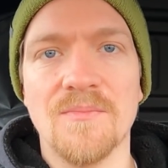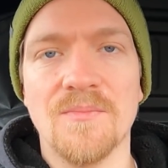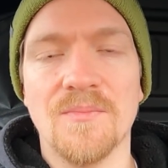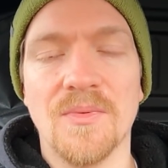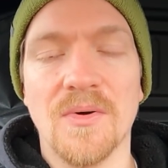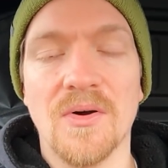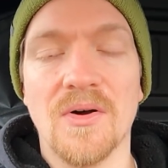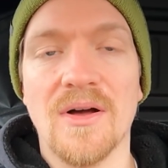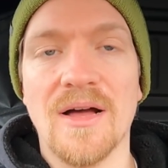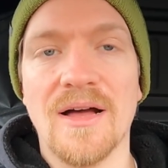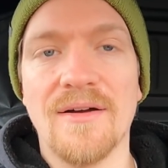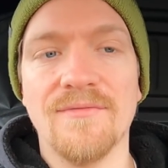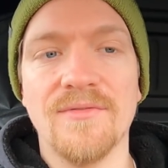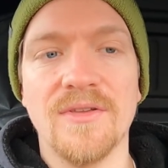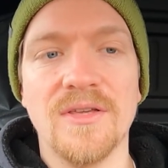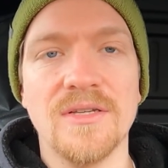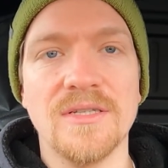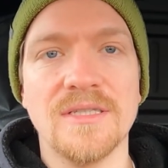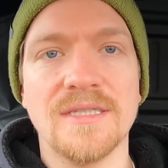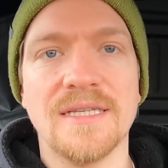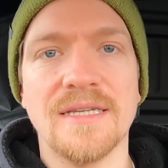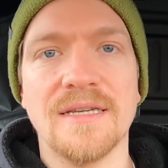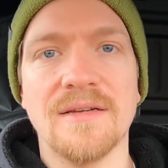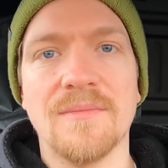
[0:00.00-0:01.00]
But I've
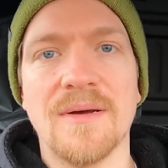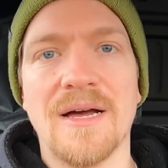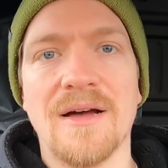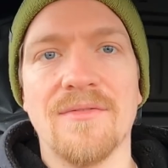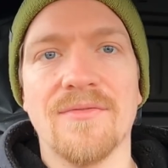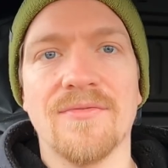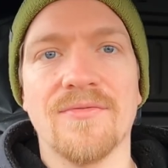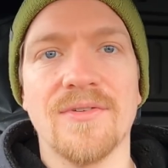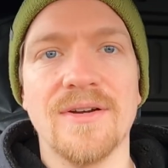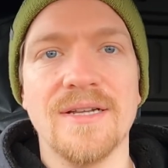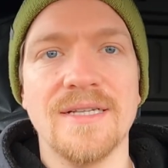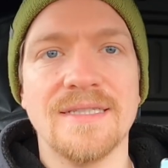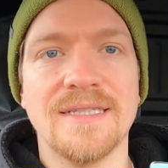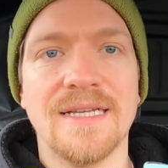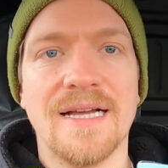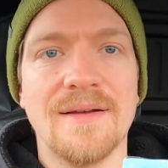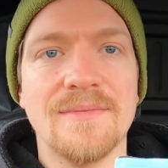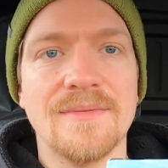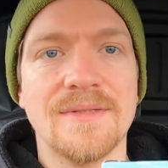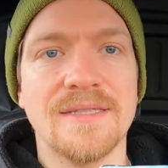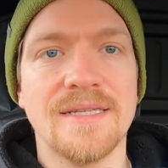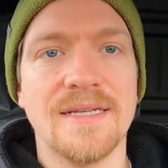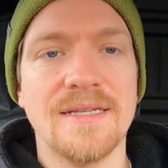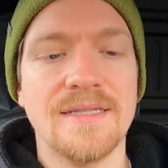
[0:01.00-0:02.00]
used it about 3
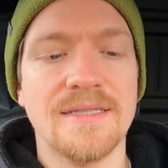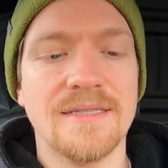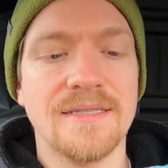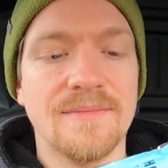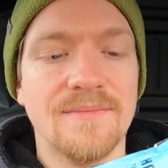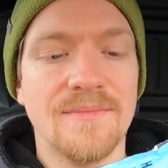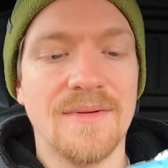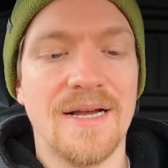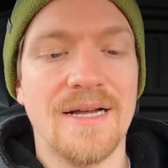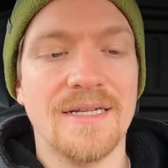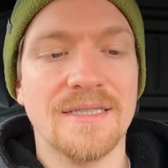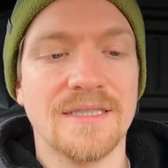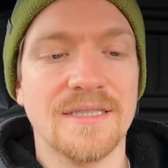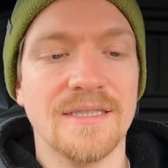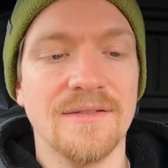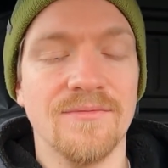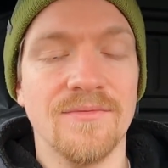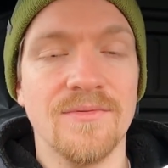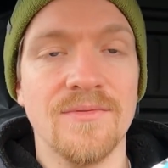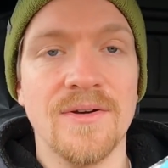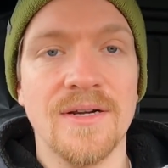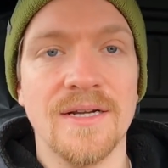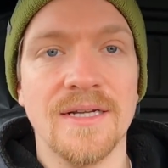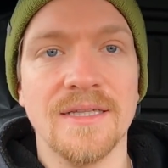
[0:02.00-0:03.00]
times since. It actually
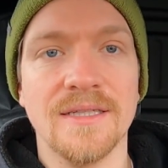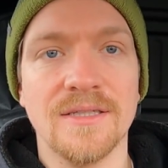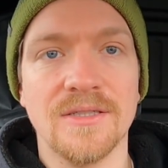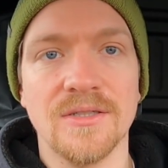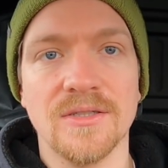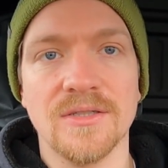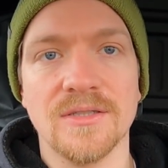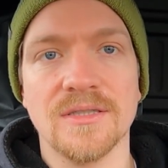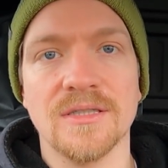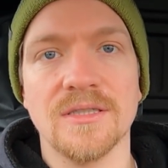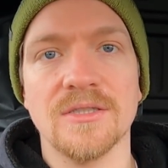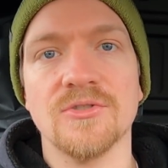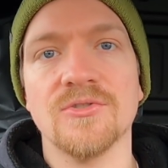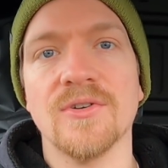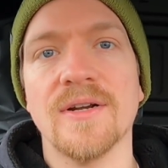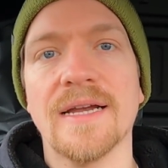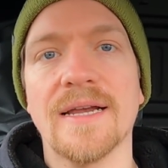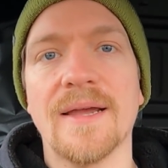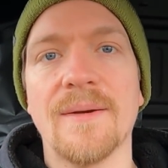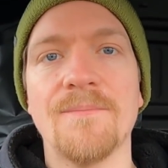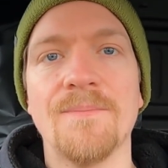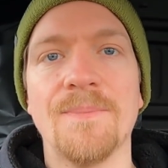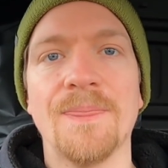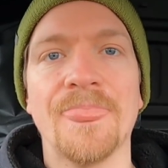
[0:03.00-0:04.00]
really does the
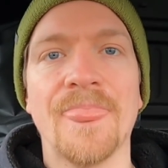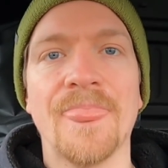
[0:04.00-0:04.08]
trick.